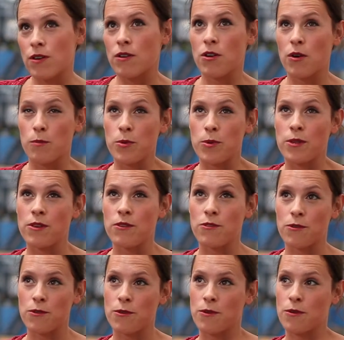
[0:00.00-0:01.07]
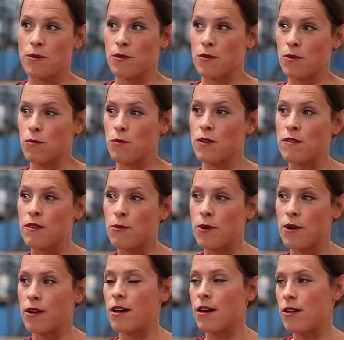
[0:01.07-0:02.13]
companies, or when they
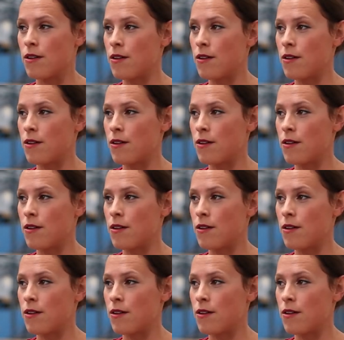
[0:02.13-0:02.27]
were